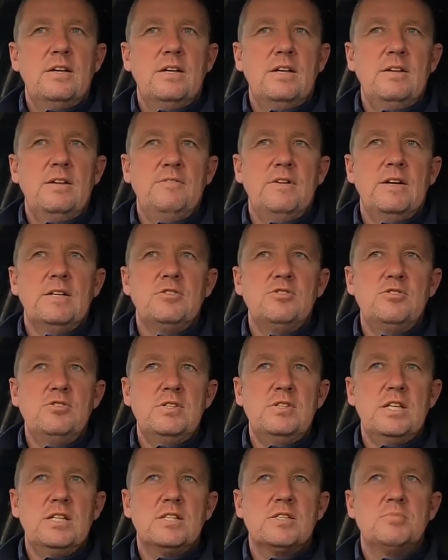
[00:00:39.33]
if I can
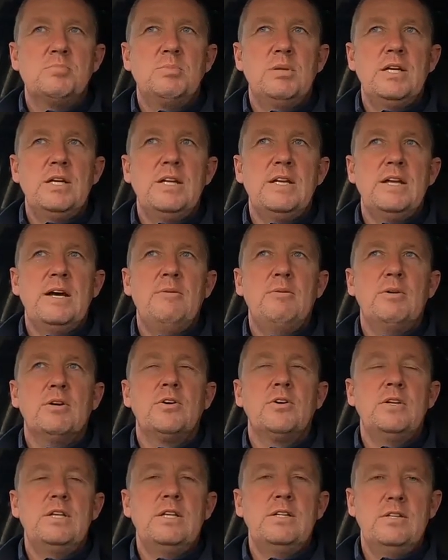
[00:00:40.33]
just explain how I
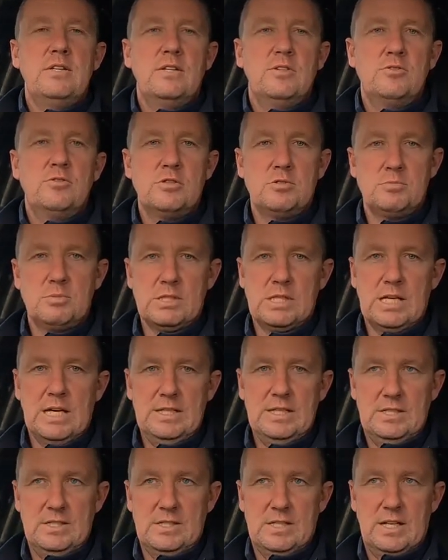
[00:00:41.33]
got into Christmas
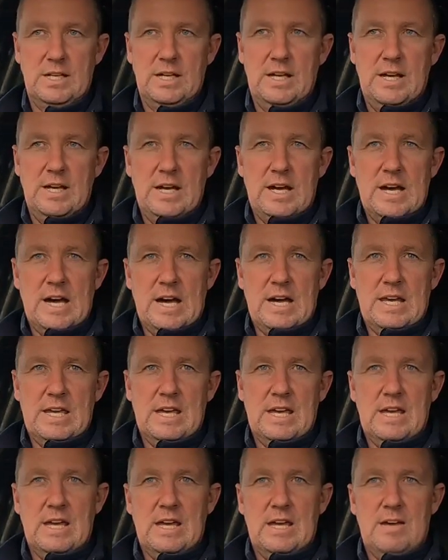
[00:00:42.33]
lights.
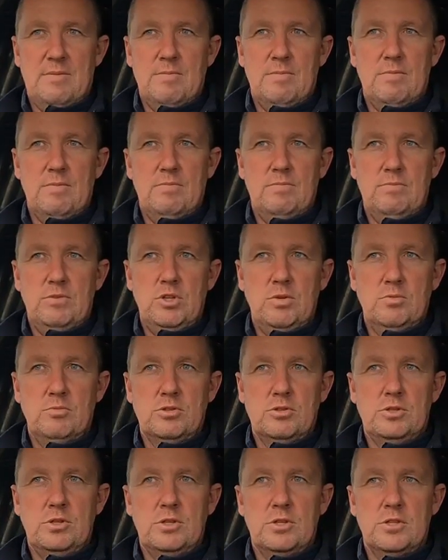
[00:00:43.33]

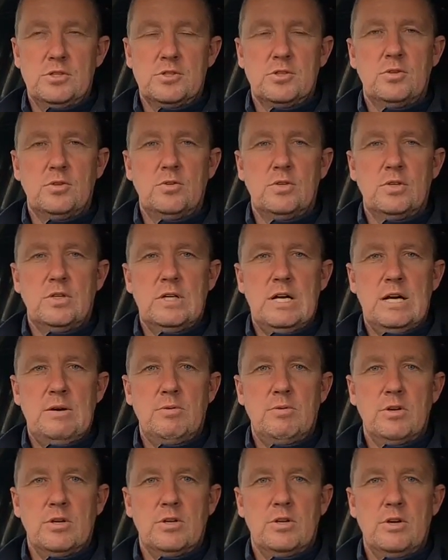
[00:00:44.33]
Numerous years ago, I
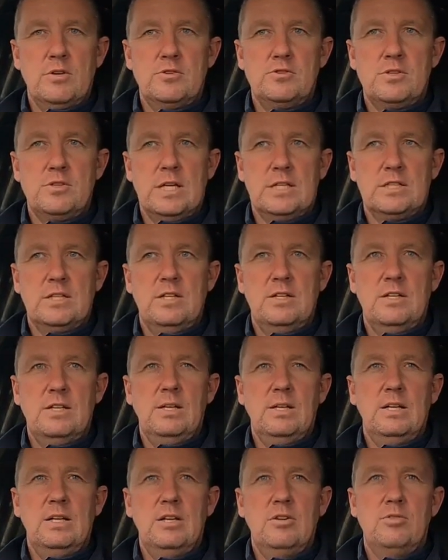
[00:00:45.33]
won a contract and it
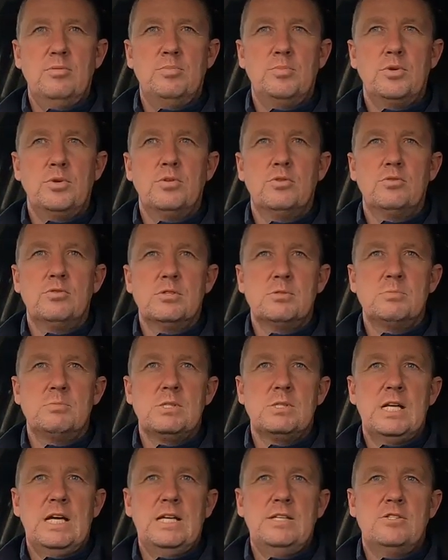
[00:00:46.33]
included putting
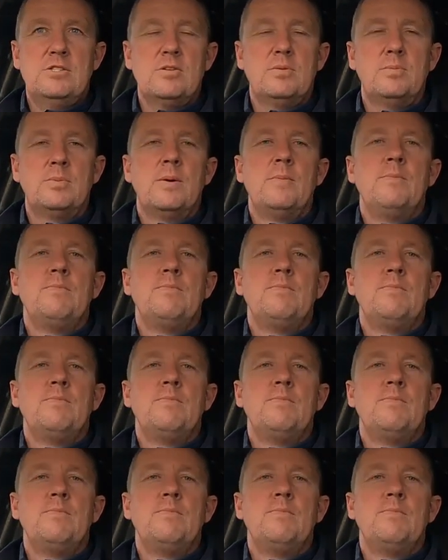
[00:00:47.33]
Christmas lights up.